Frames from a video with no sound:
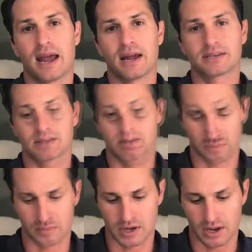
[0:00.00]
hacks.
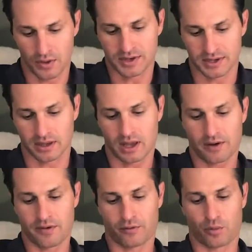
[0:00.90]
This is a lot
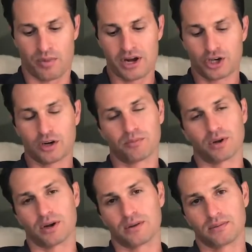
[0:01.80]
of information,
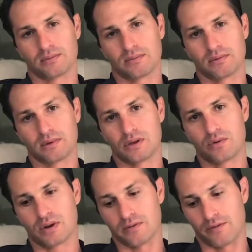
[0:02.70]
but
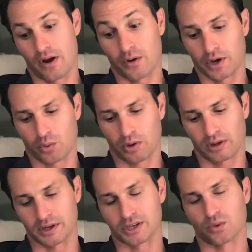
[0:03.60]
you can very
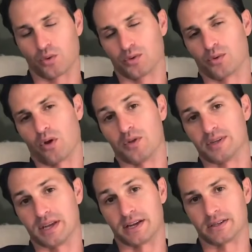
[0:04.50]
quickly sort through all
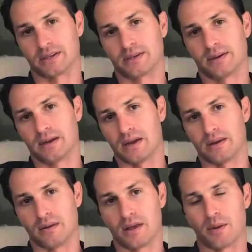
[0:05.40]
these things
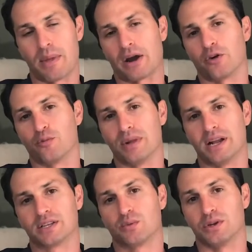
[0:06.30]
in a matter of
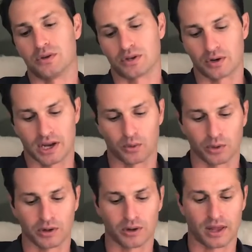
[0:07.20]
minutes when you start to get
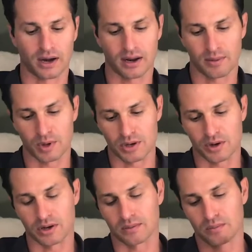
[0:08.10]
really good at it. I mean, you
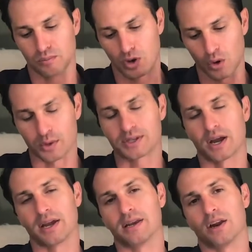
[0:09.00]
can go to a
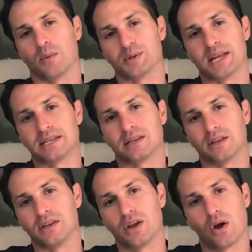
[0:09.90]
site and almost
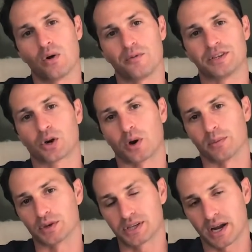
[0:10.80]
instantly know if it's a
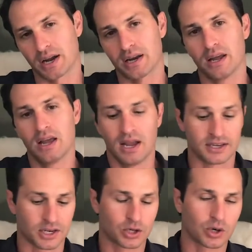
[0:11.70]
credible site,
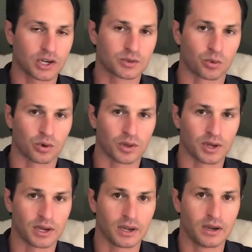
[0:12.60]
is it
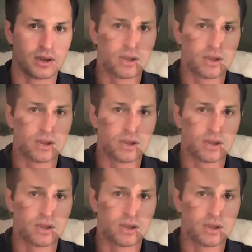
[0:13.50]
trustworthy,